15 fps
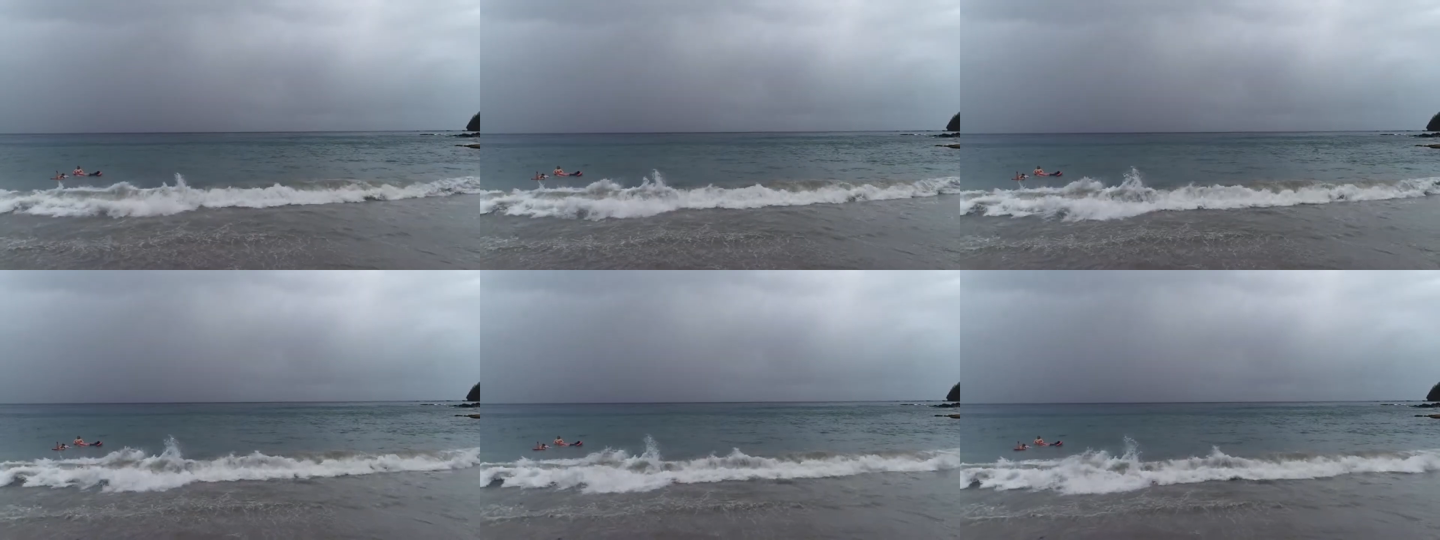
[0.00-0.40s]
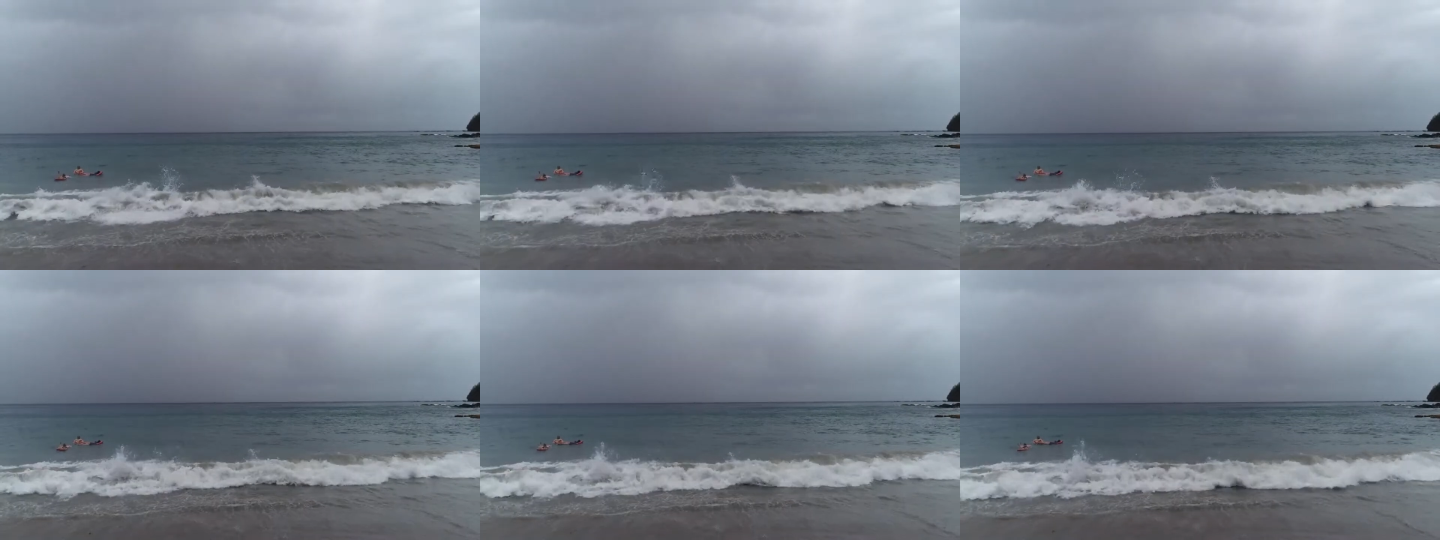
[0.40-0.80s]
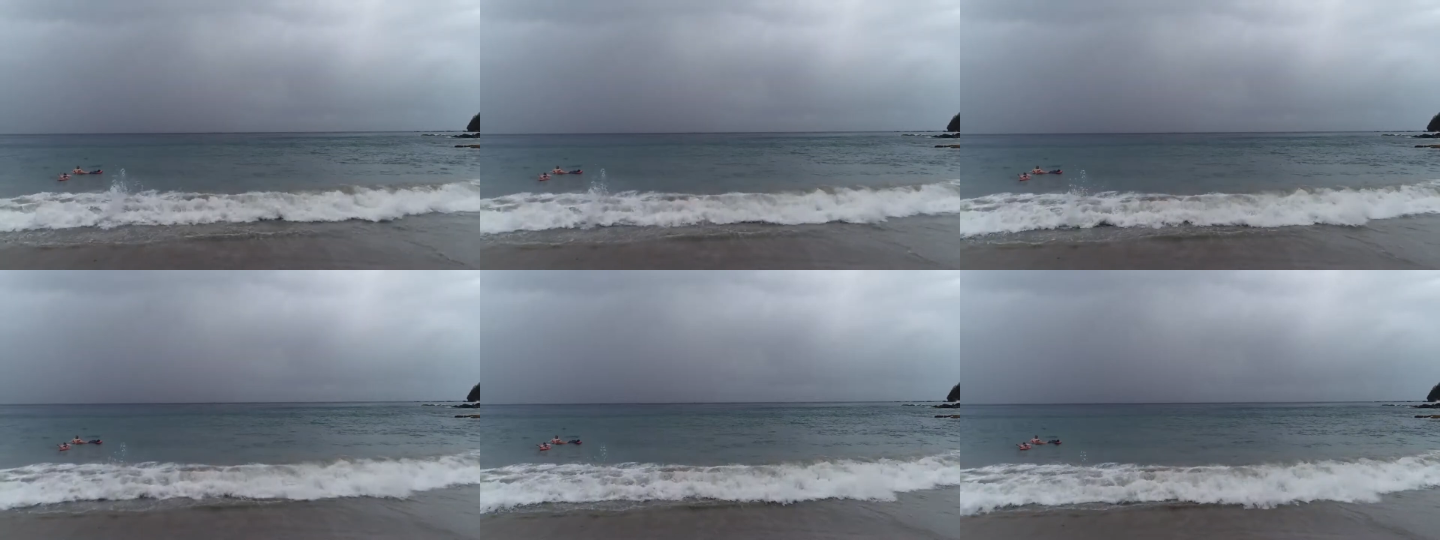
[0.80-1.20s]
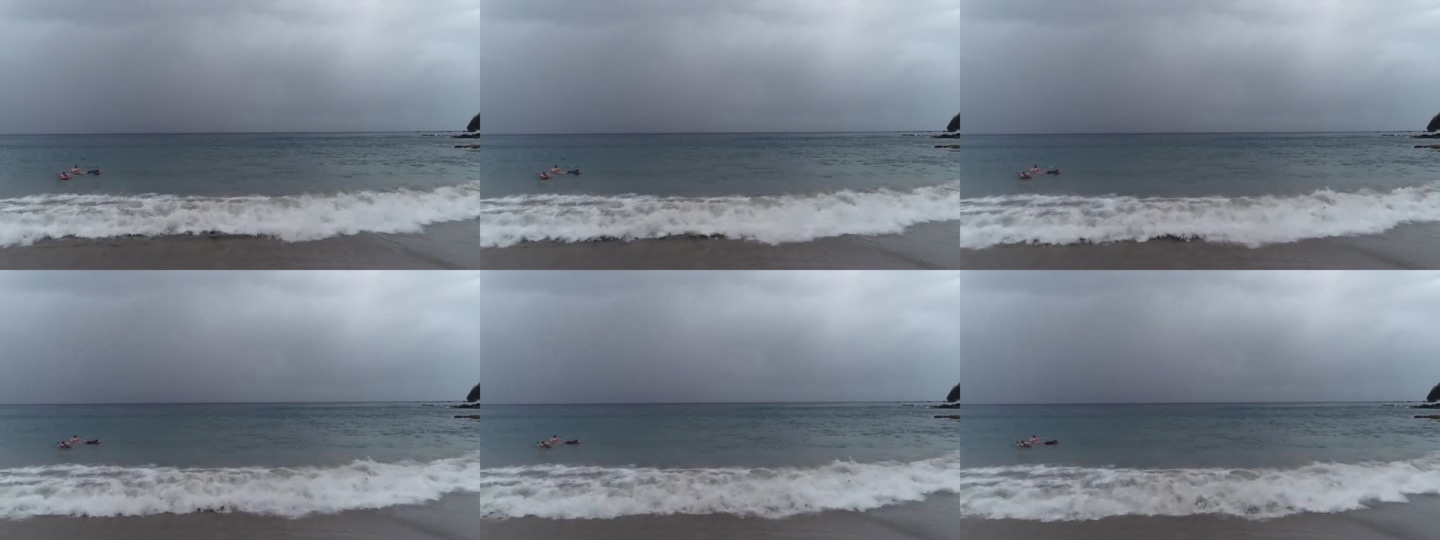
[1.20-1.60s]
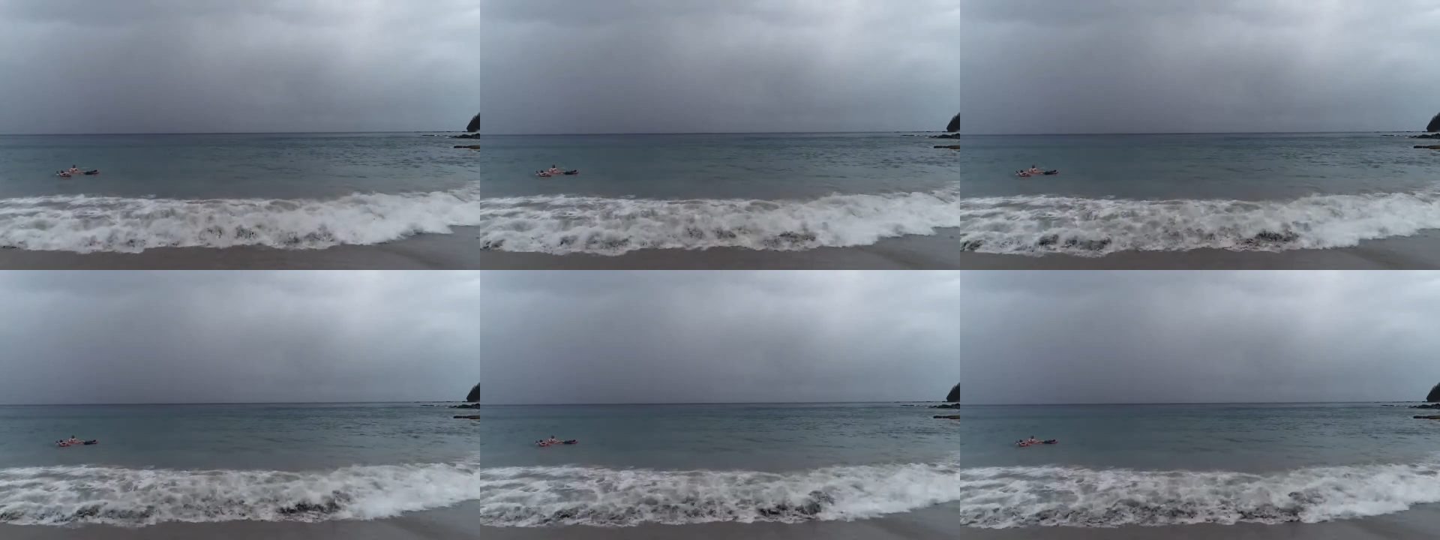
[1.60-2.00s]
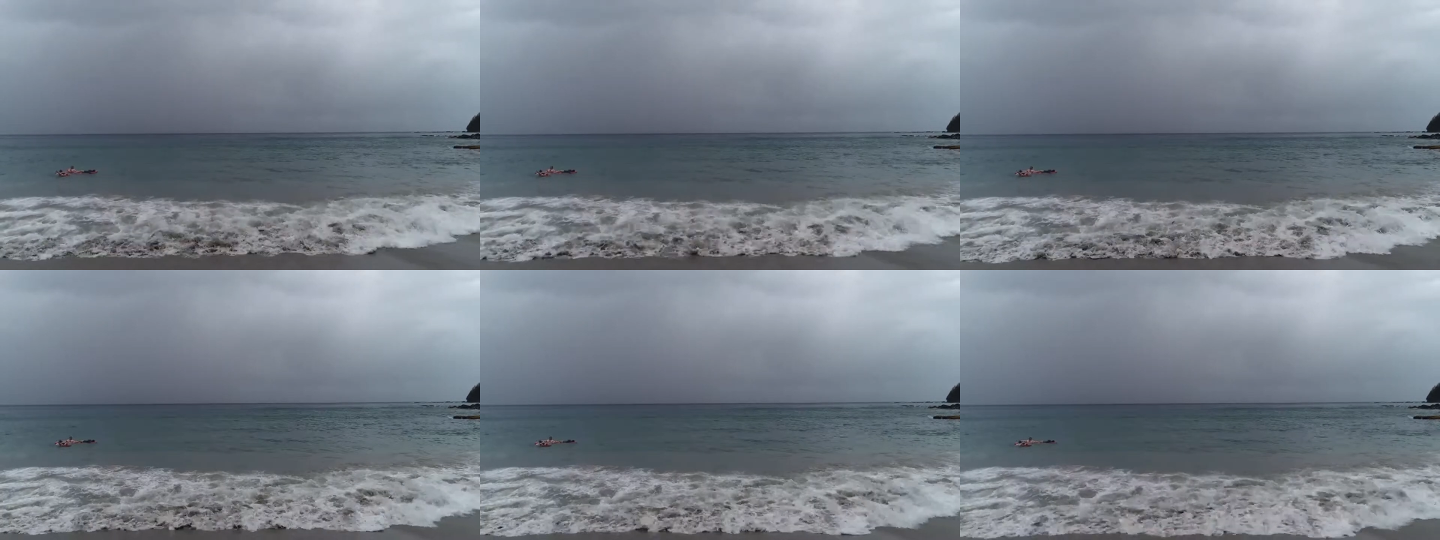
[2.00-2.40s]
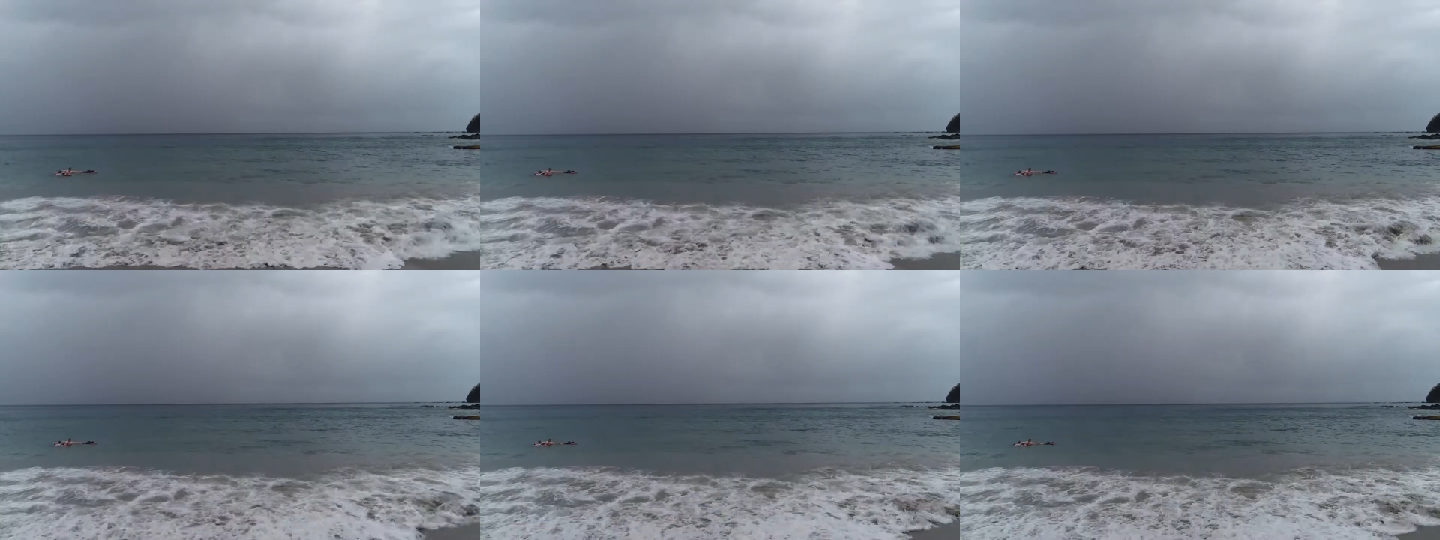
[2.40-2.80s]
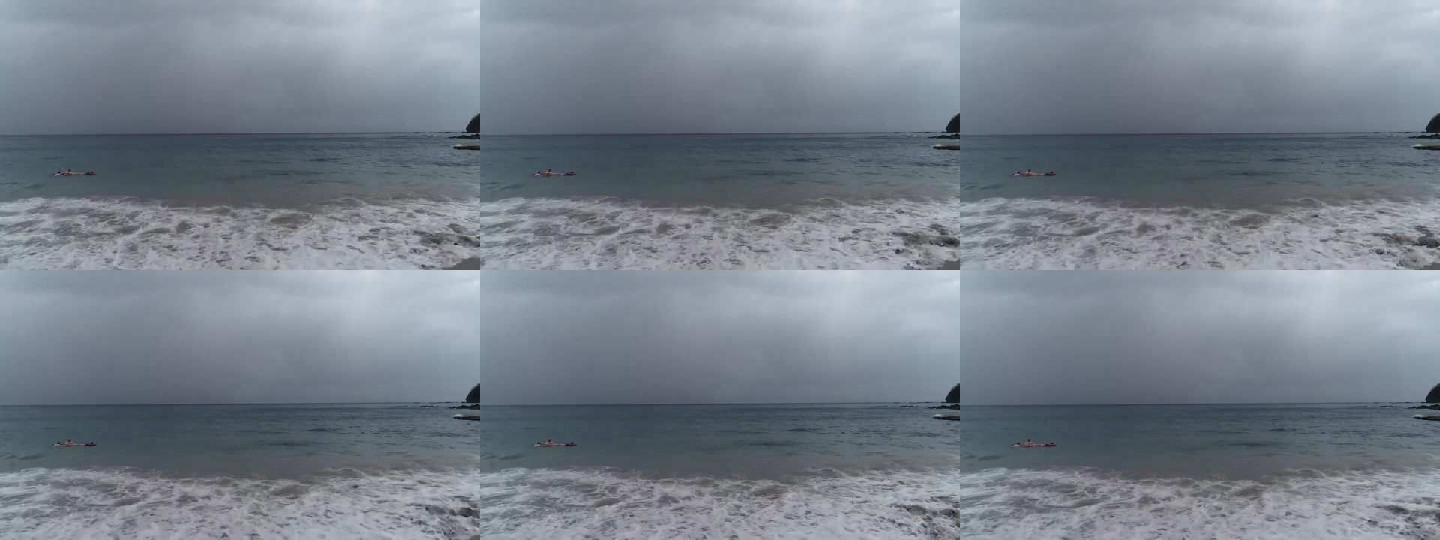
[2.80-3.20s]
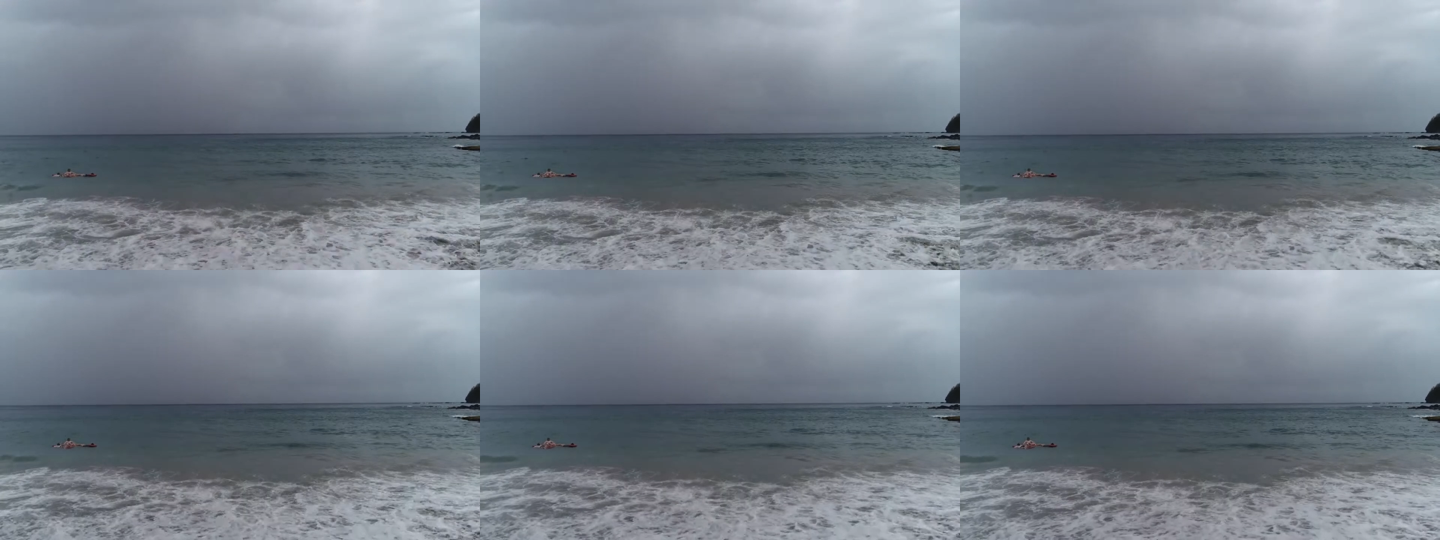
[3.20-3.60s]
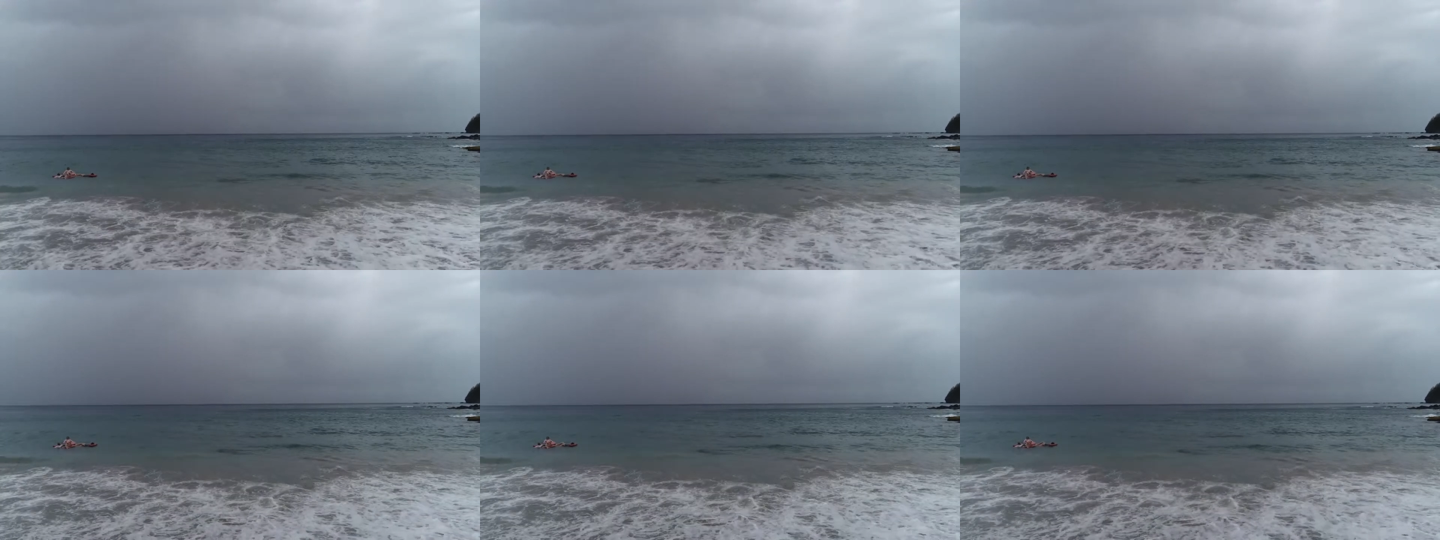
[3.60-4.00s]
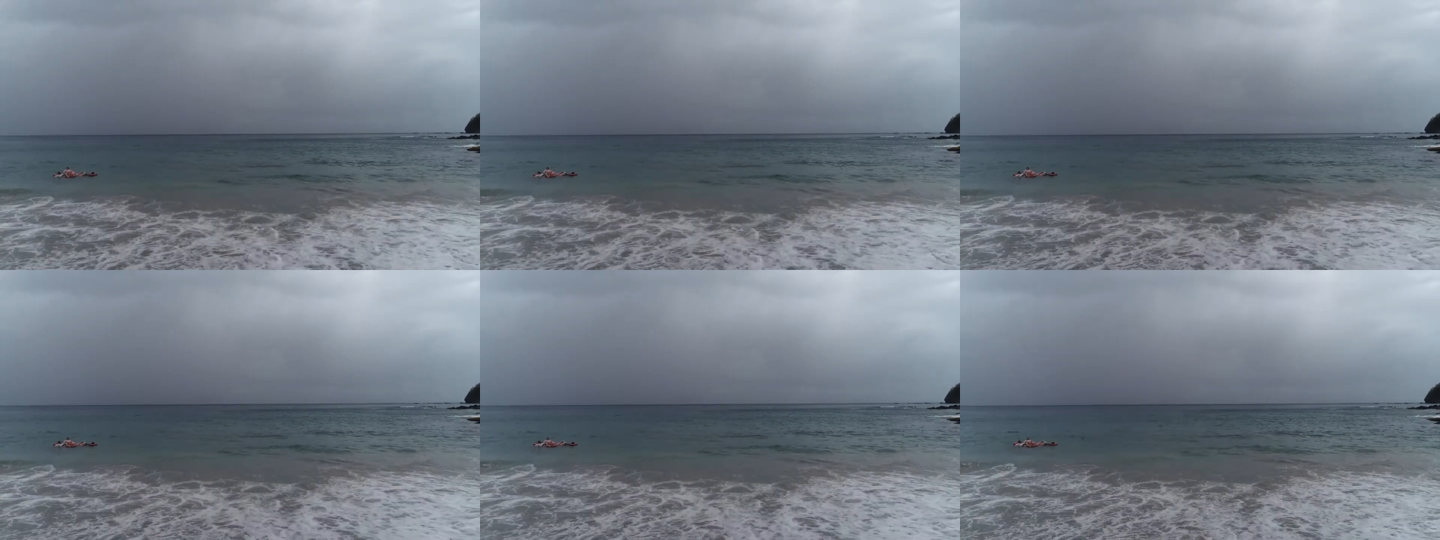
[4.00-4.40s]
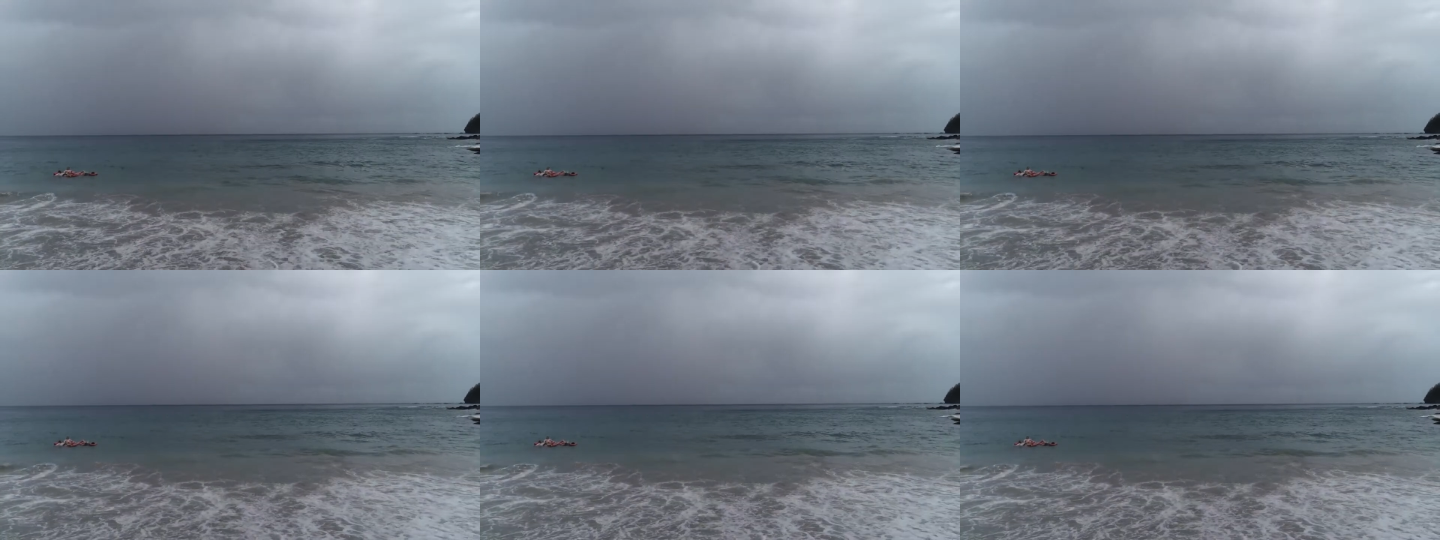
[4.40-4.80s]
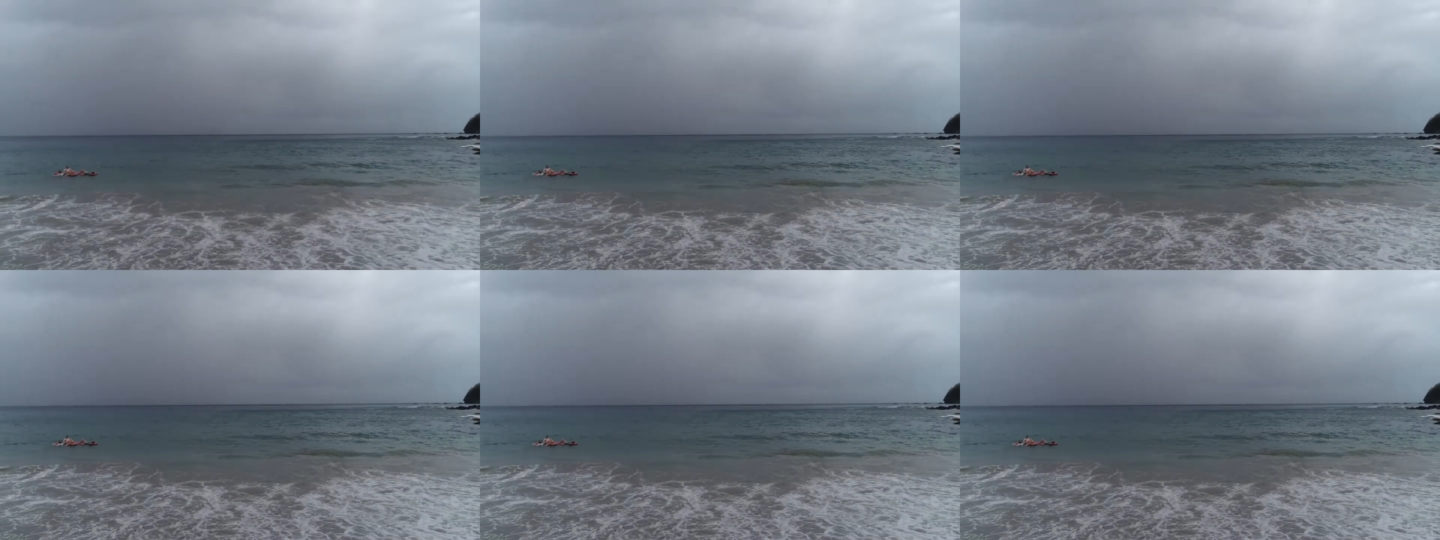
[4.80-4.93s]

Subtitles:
No face is visible, so there are no lips to read.